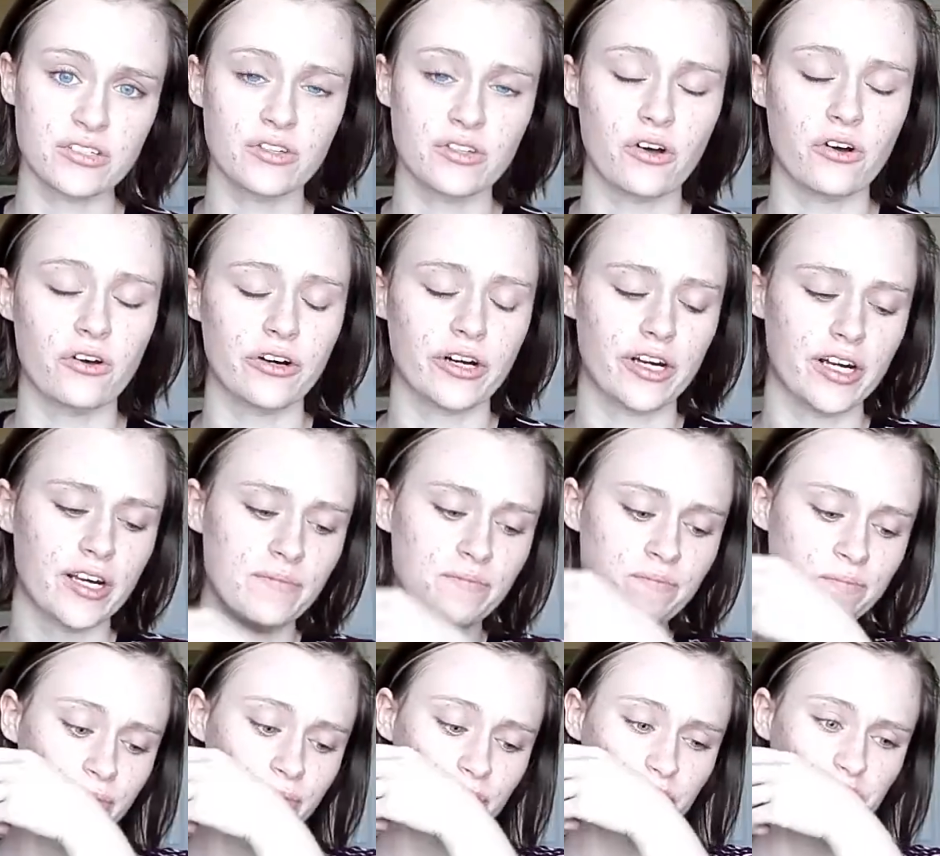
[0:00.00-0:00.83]
we're
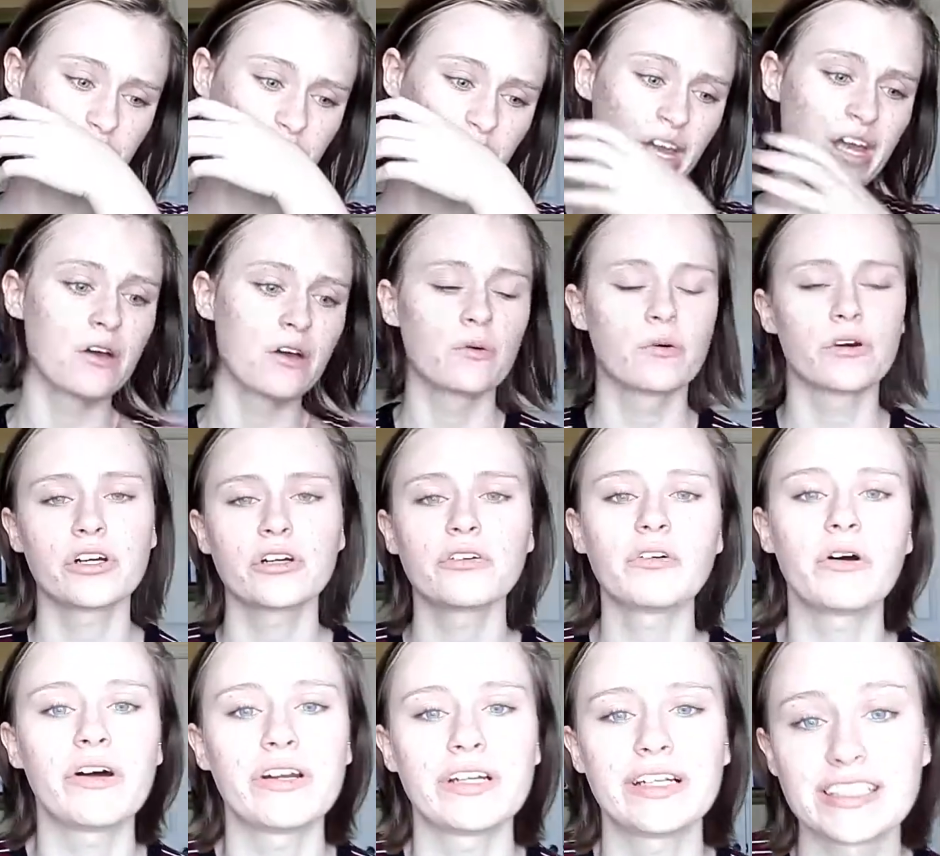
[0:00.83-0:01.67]
gonna
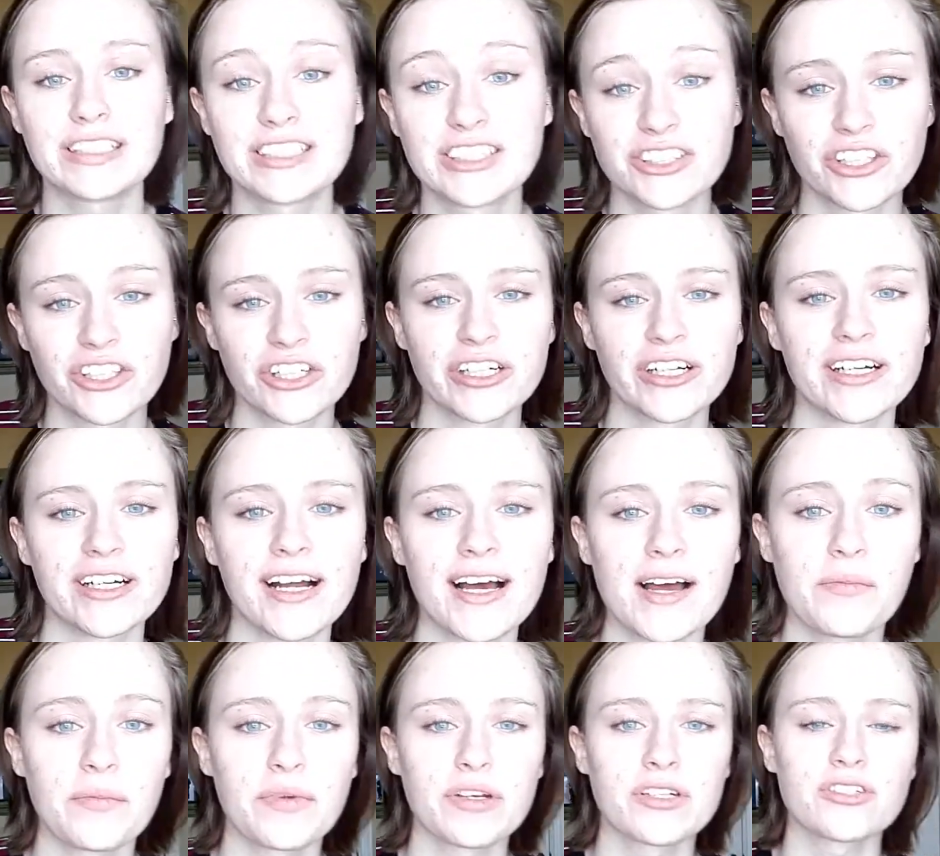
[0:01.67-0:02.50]
go ahead and get started.
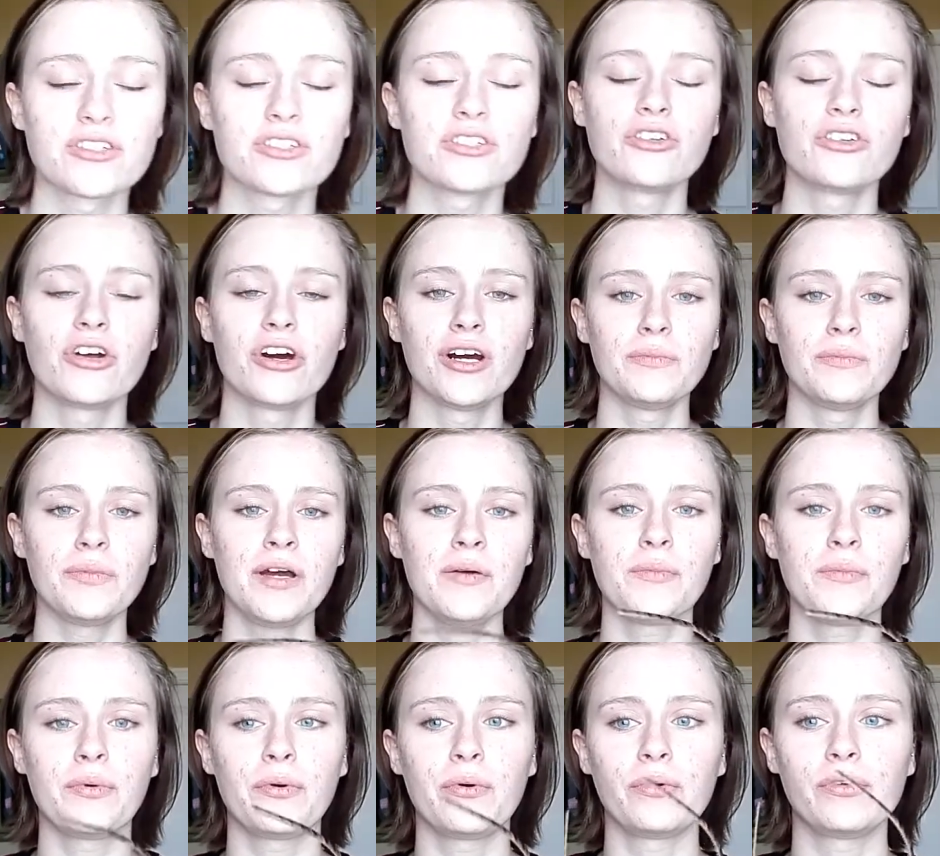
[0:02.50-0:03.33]
I'm gonna start
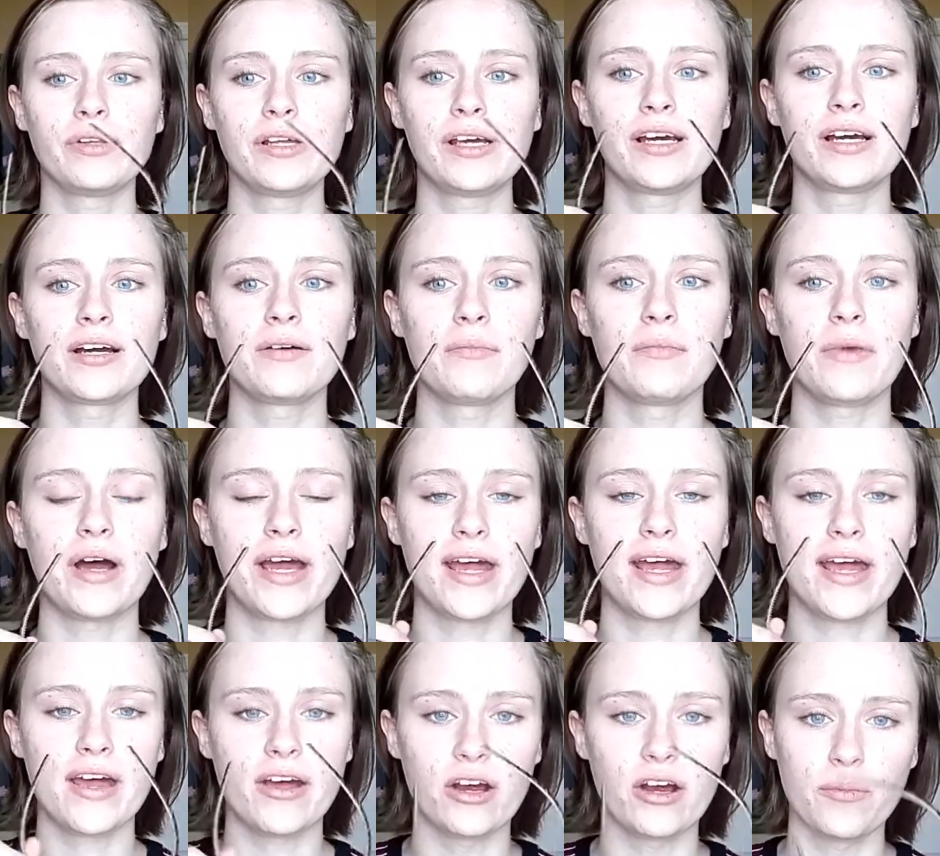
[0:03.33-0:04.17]
by pulling
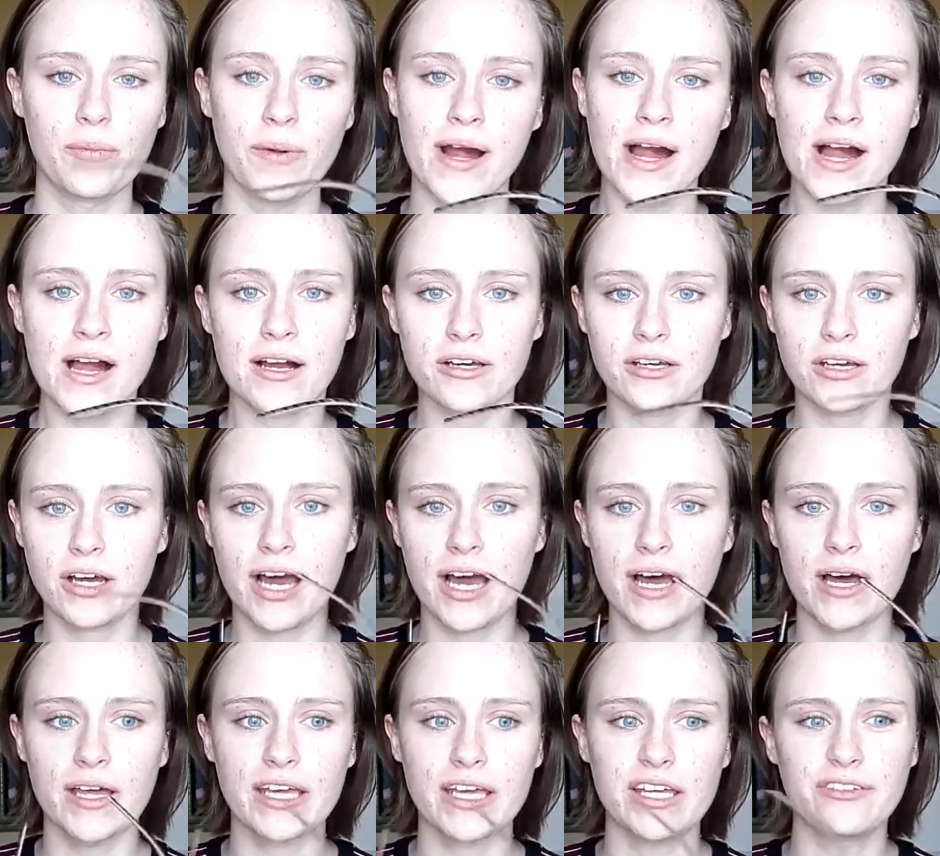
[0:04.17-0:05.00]
my hair back.
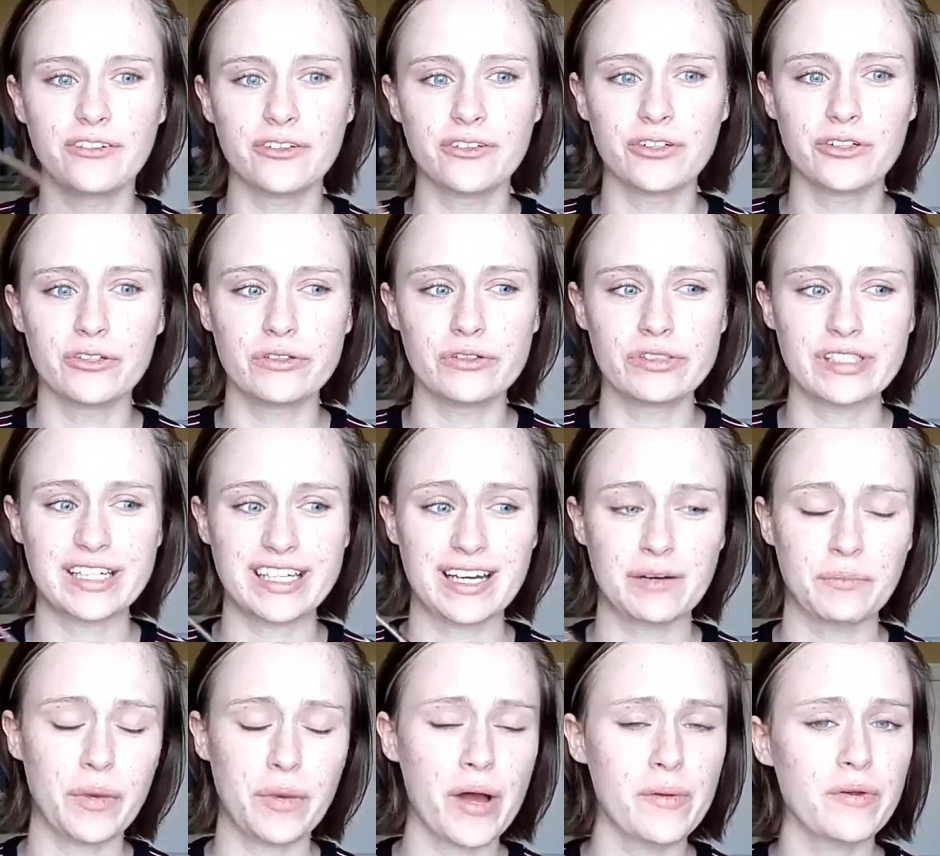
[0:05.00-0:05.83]
I either use
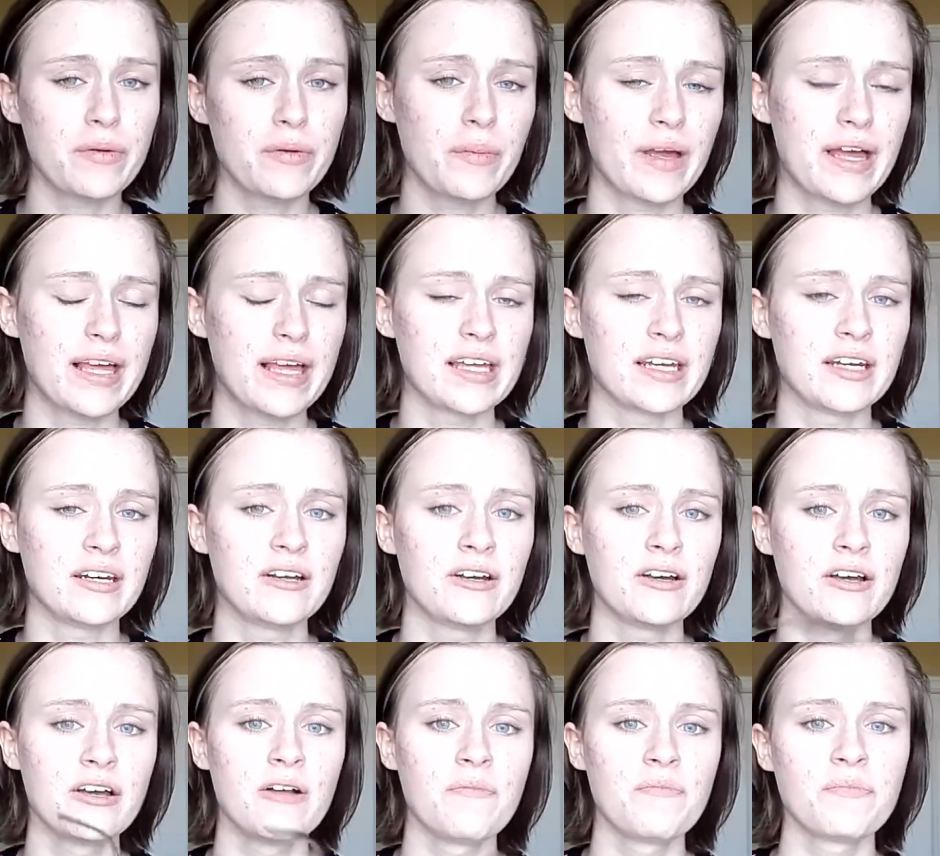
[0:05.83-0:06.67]
like a bobby
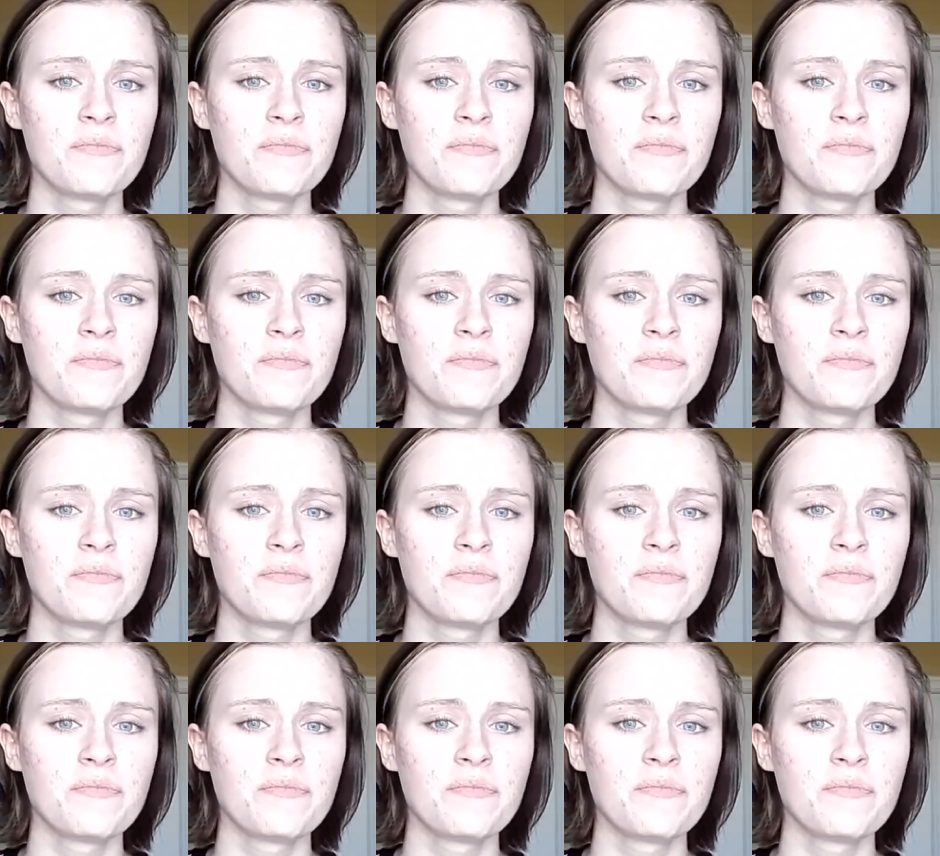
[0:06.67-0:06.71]
pin